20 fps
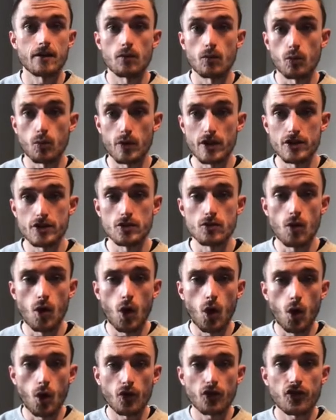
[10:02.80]
We do
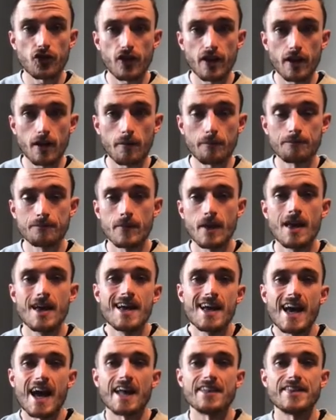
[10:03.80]
wholesale,
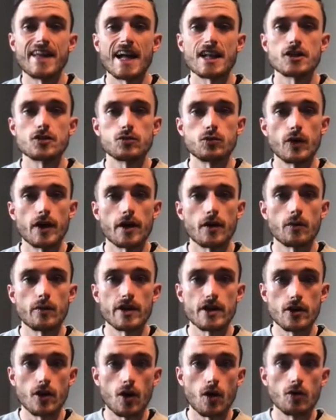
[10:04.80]
and that's where we
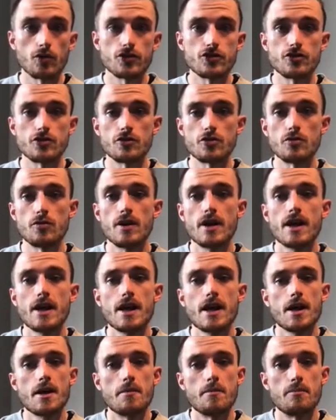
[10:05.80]
go to
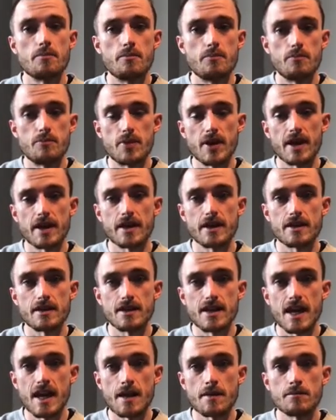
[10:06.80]
big
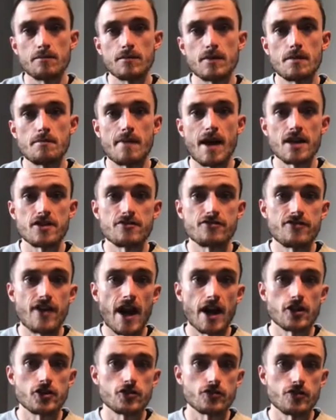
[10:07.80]
name
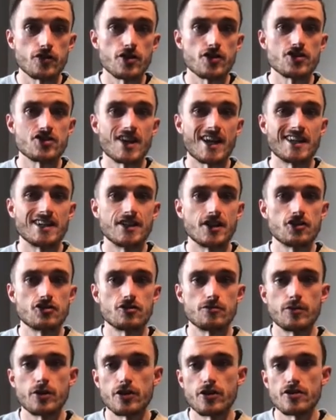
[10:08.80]
manufacturers and
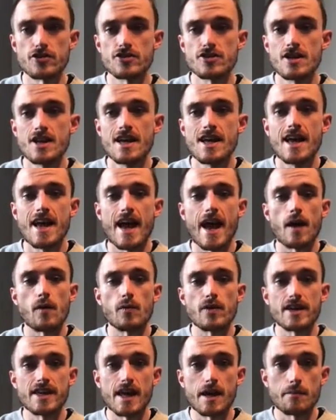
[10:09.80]
distributors, and we
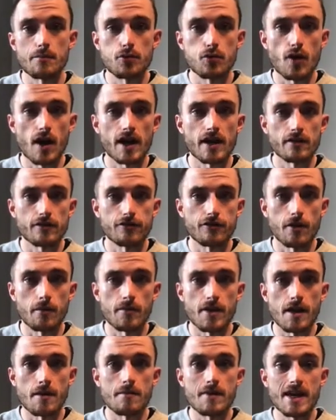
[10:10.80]
get product from
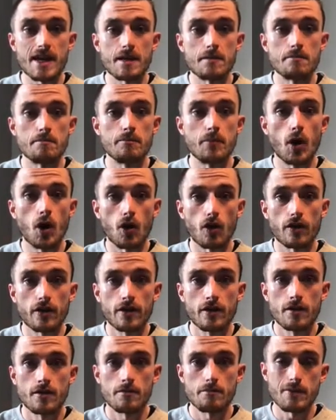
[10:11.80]
them in bulk.
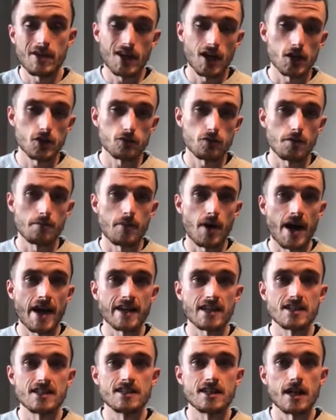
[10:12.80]
Because we're buying
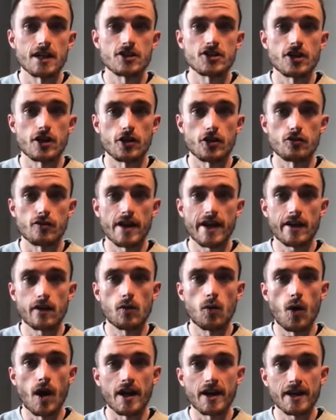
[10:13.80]
such a great
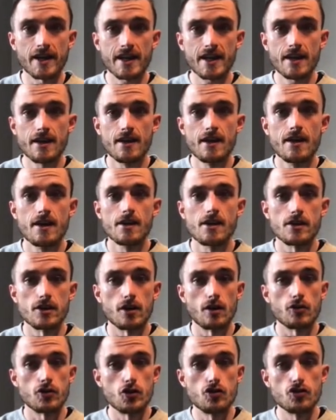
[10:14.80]
quantity,
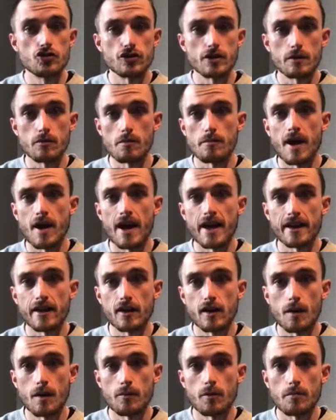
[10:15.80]
usually we're buying a
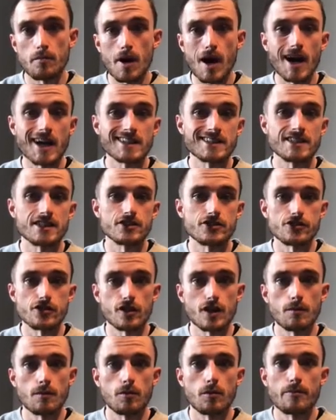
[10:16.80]
couple boxes or a
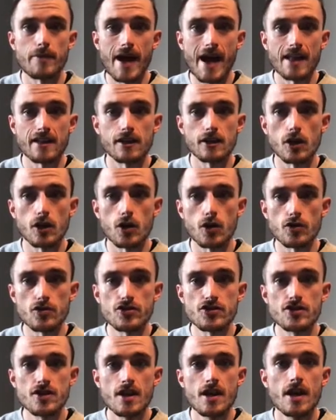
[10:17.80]
couple pallet loads,
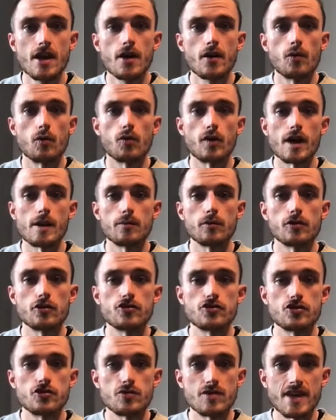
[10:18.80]
we're able to
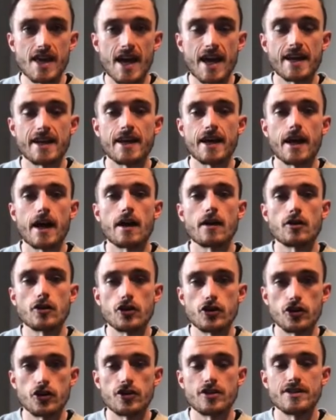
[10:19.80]
get a
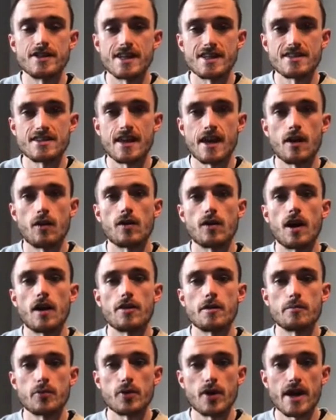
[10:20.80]
good discount on the
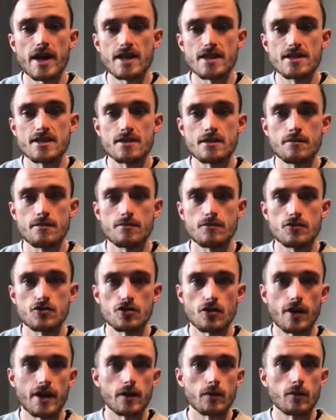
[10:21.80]
price. So
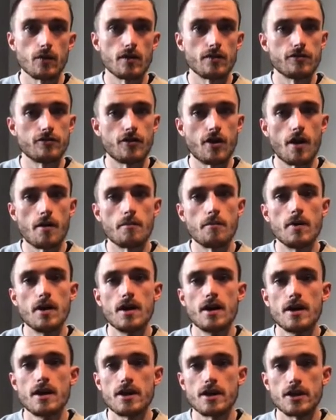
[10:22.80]
anywhere from
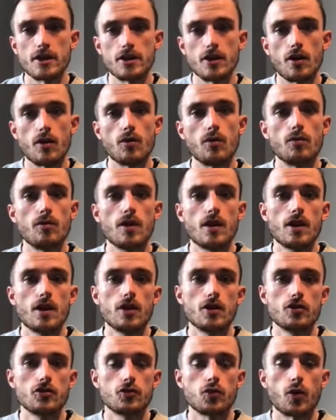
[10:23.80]

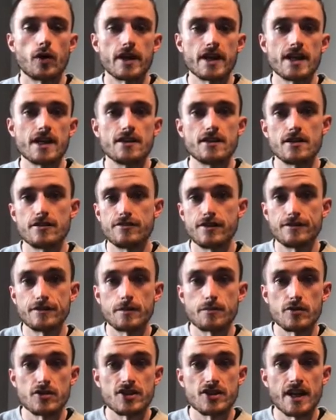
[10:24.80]
20 to
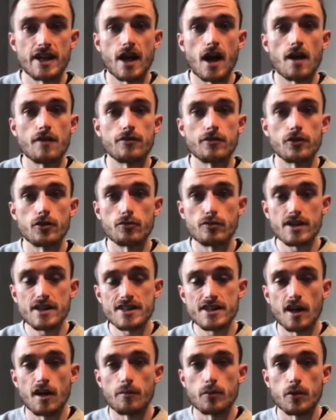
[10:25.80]
50% off of the retail
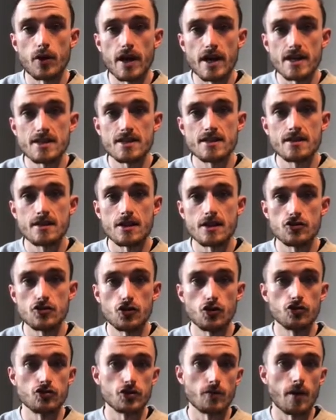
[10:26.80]
price is
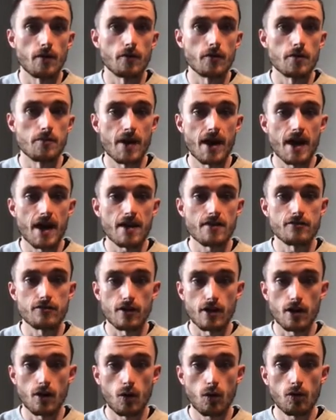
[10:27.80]
usually what we pay for our
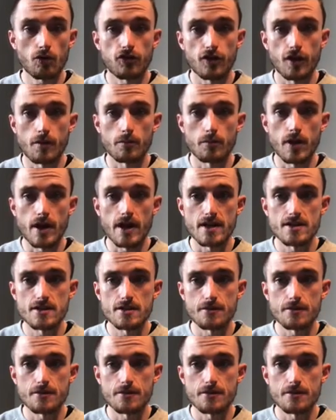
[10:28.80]
wholesale price.